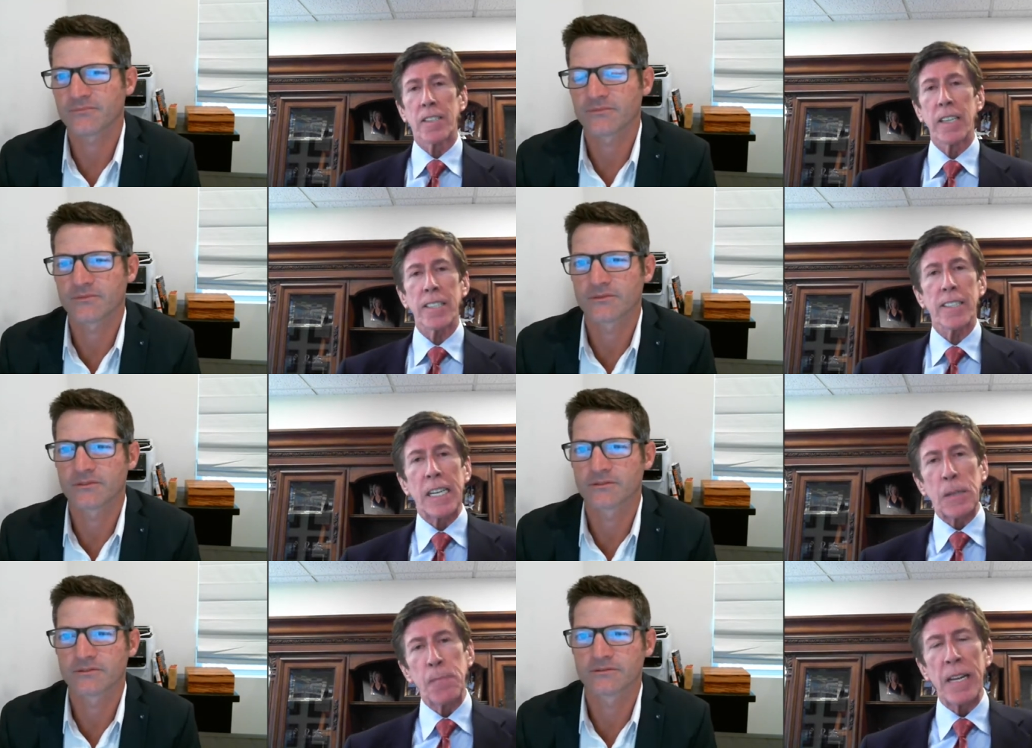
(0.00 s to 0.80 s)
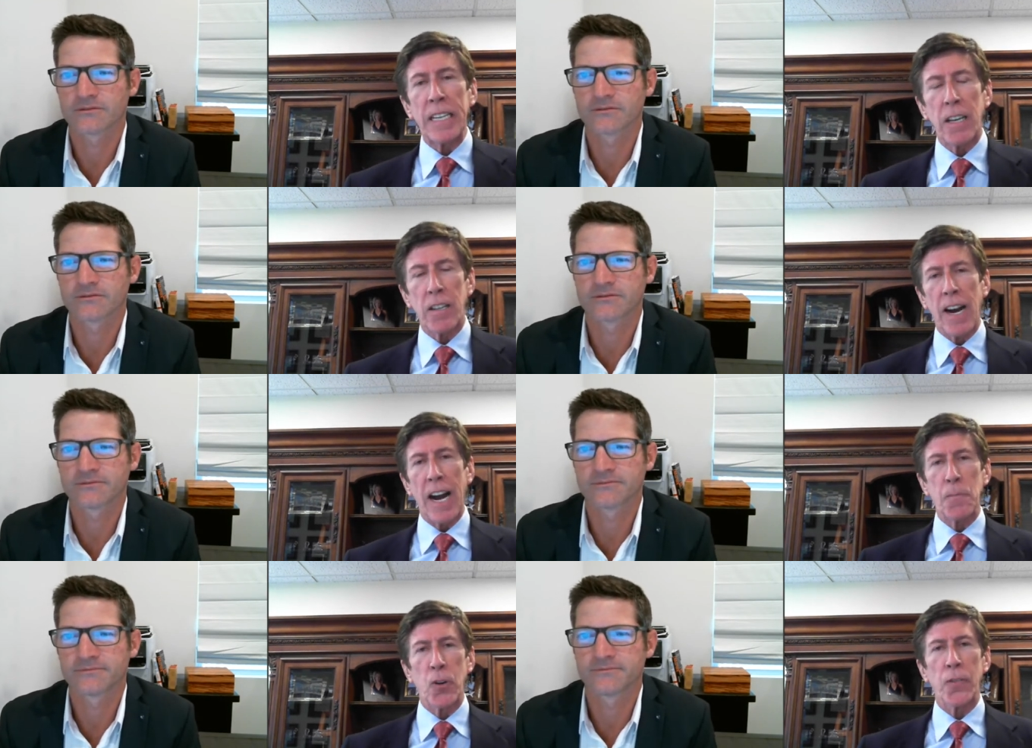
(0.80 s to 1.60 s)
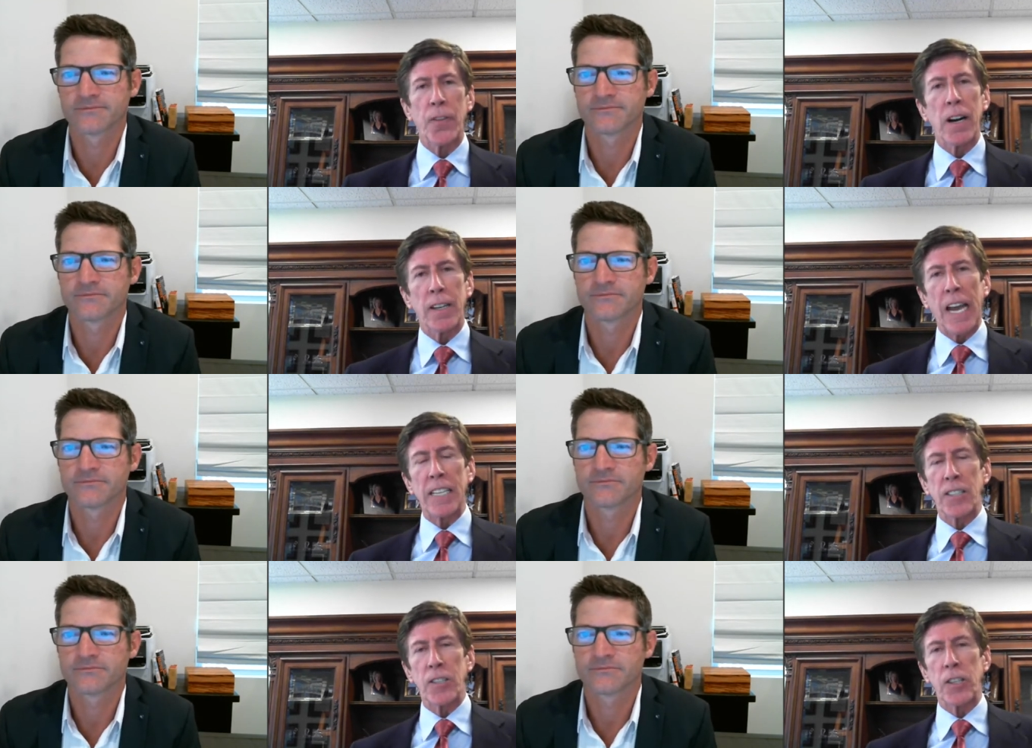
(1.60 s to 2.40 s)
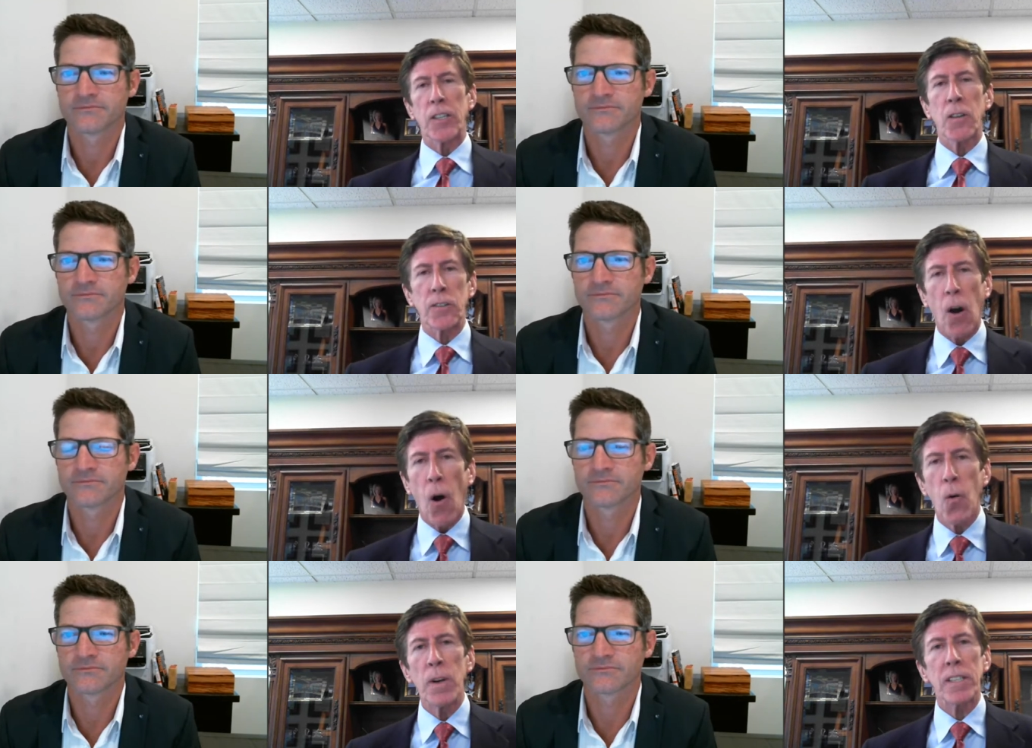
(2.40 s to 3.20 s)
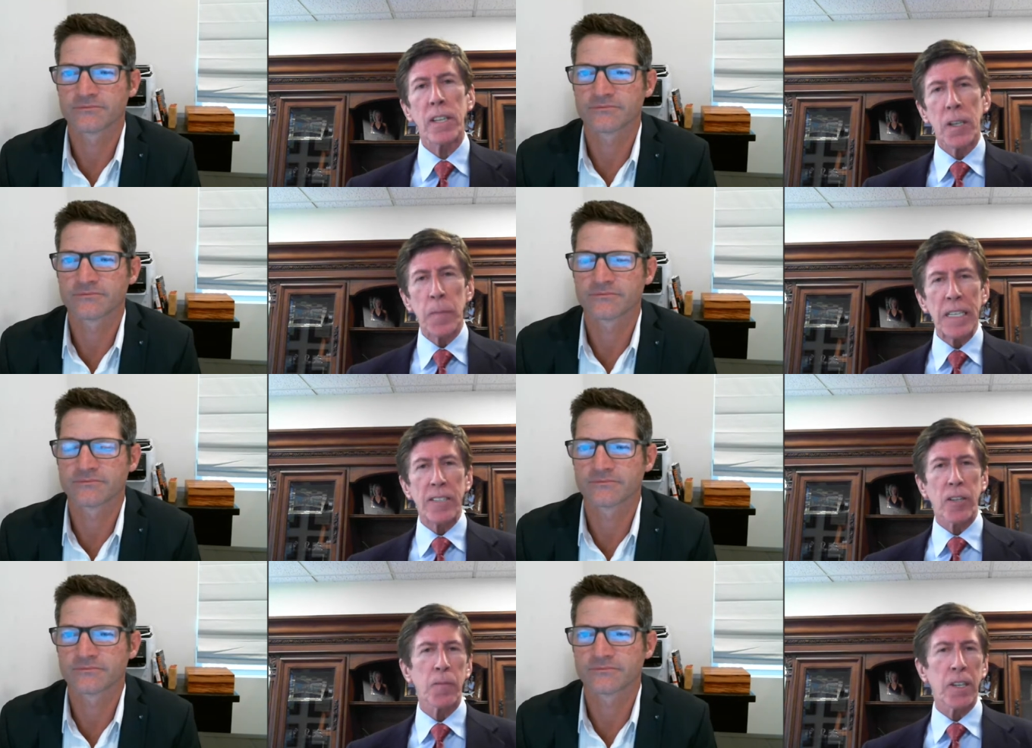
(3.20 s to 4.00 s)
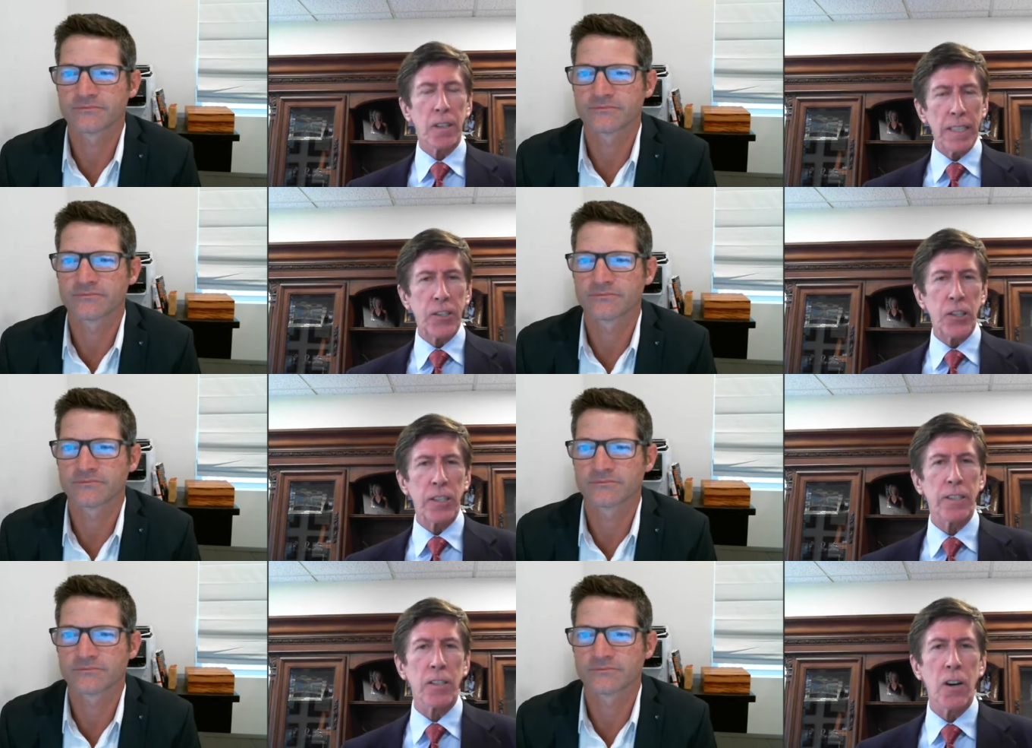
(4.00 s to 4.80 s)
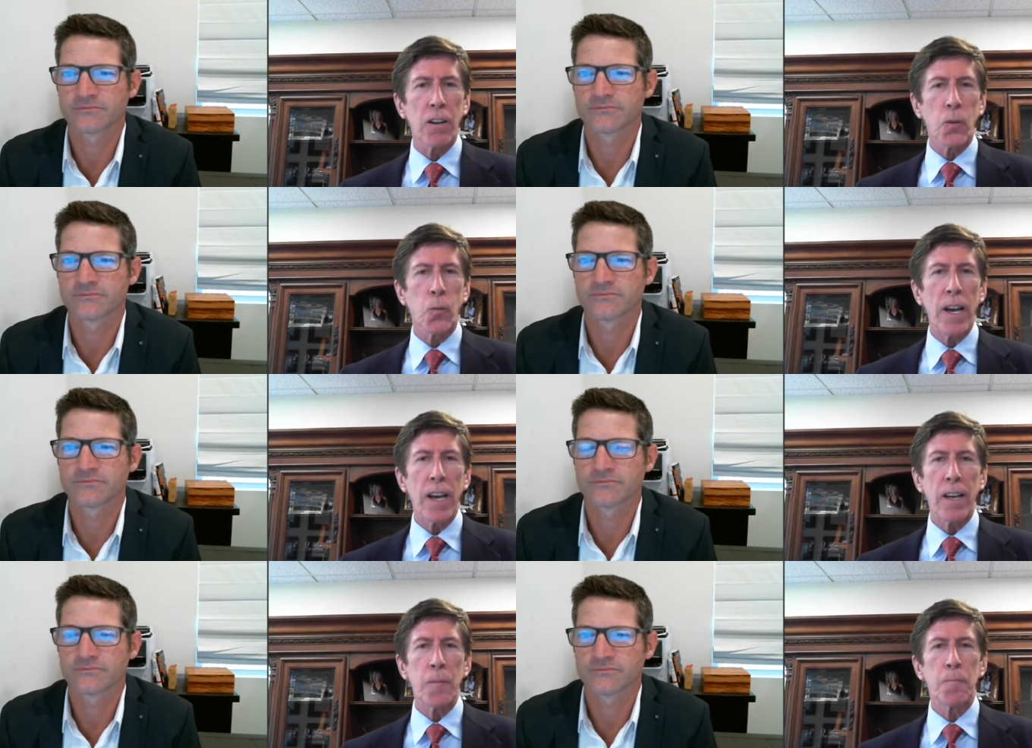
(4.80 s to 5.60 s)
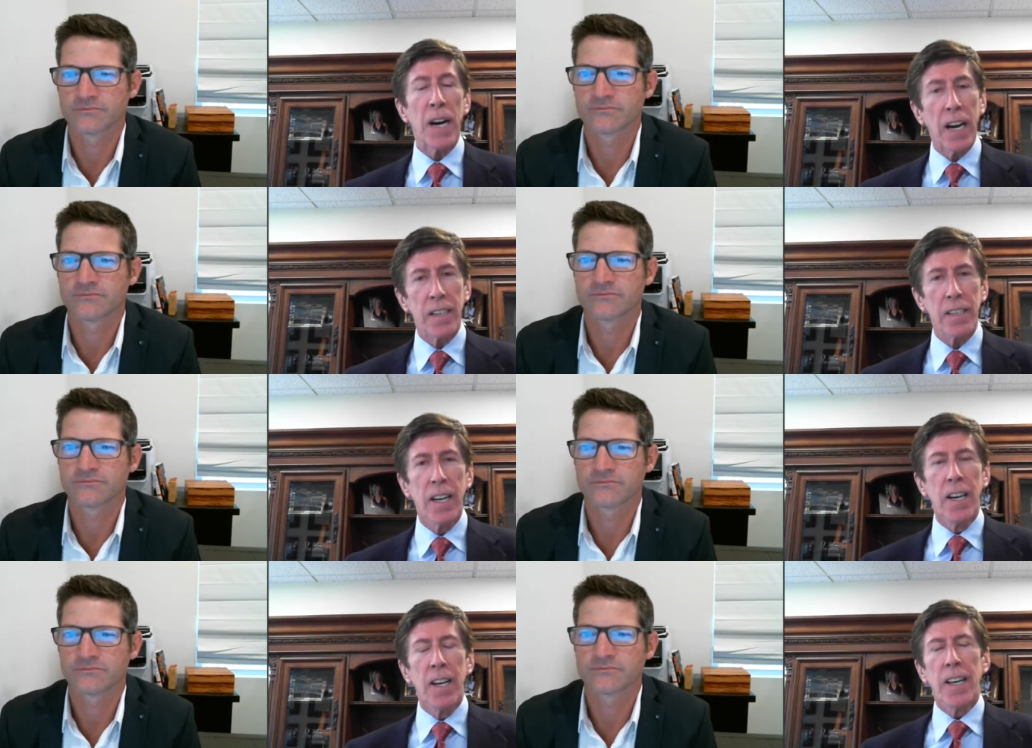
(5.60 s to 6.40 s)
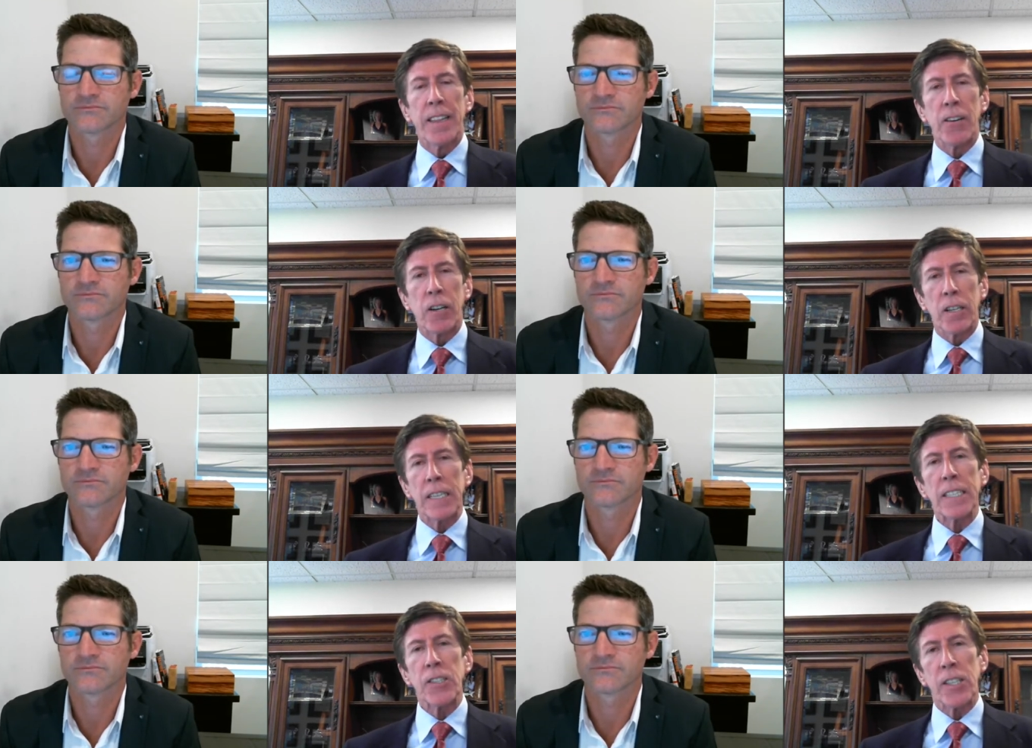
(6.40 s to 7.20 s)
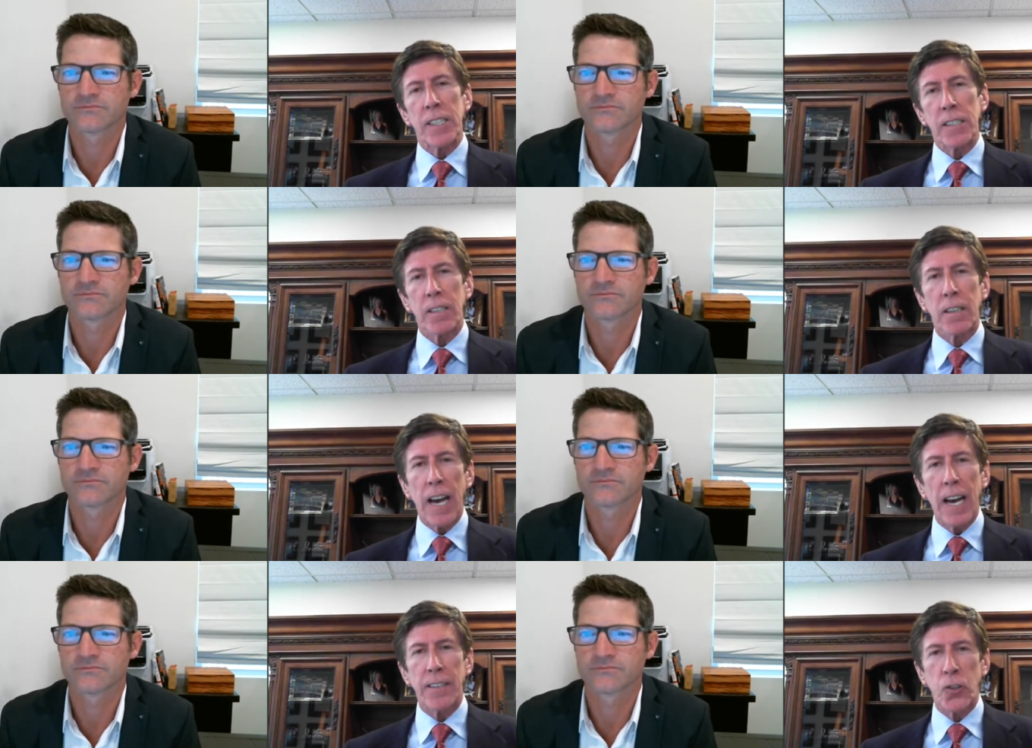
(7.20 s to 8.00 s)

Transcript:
Speaker 1: this, like many other high profile cases, you know, there's always going to be some glitches along the way, but there are glitches that the